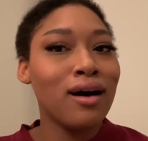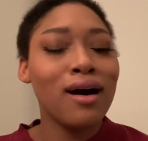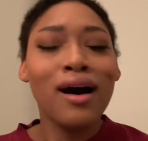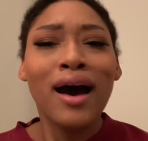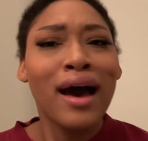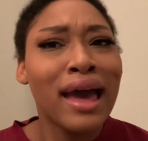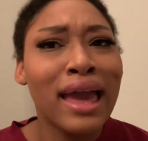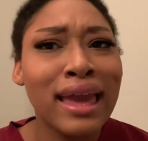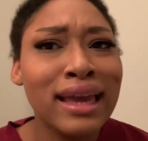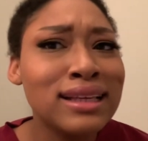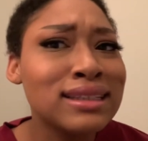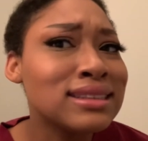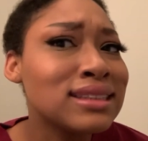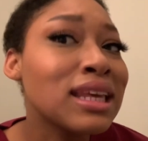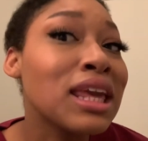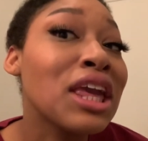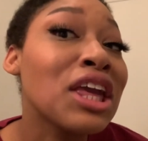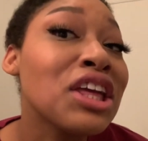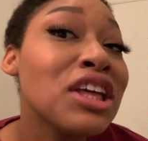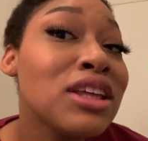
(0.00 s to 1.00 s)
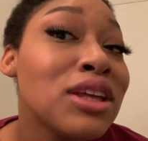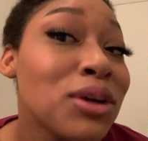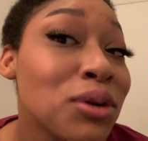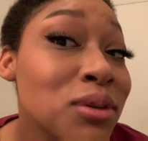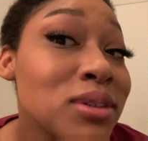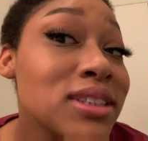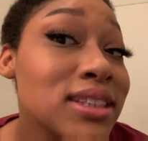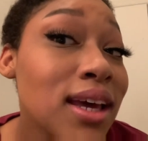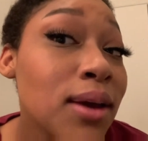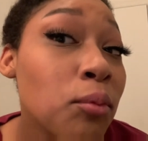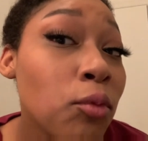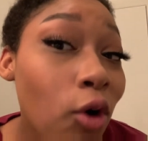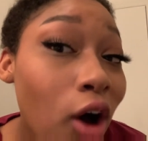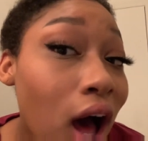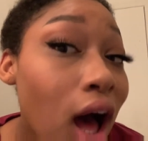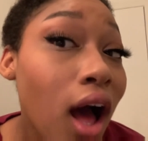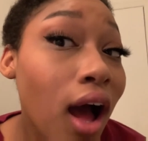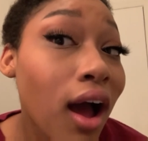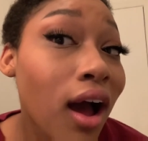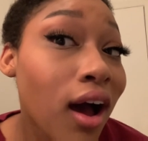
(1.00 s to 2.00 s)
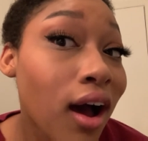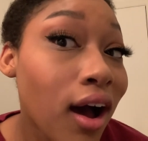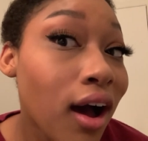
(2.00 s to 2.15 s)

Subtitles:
Excusez-moi?